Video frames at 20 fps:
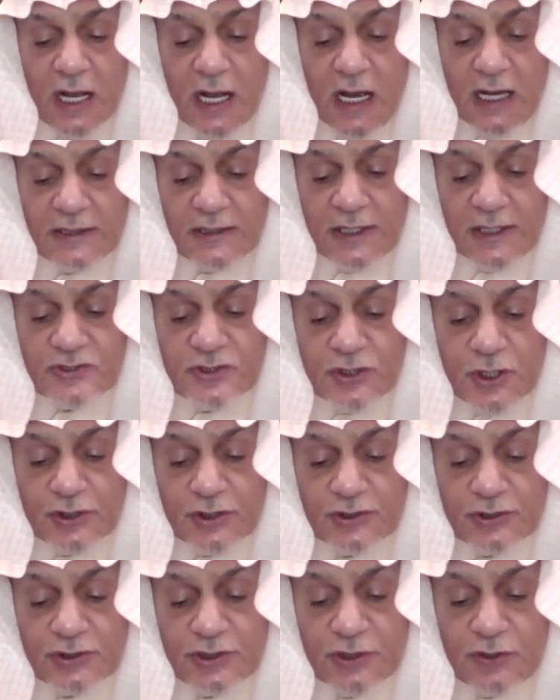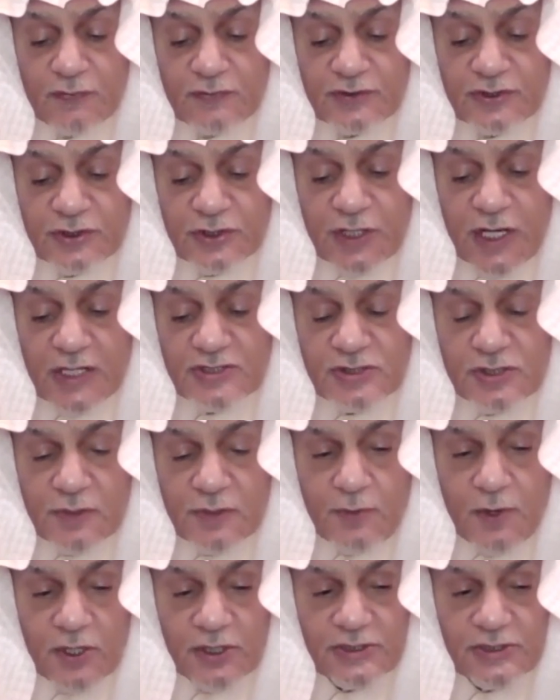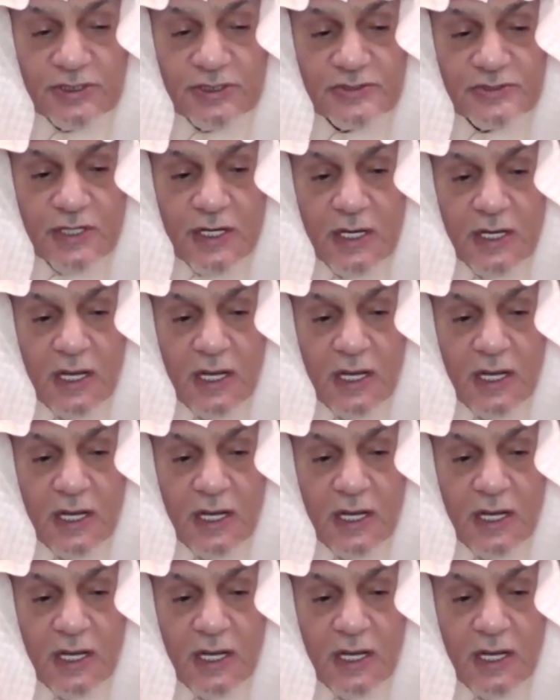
and uncertainty of international politics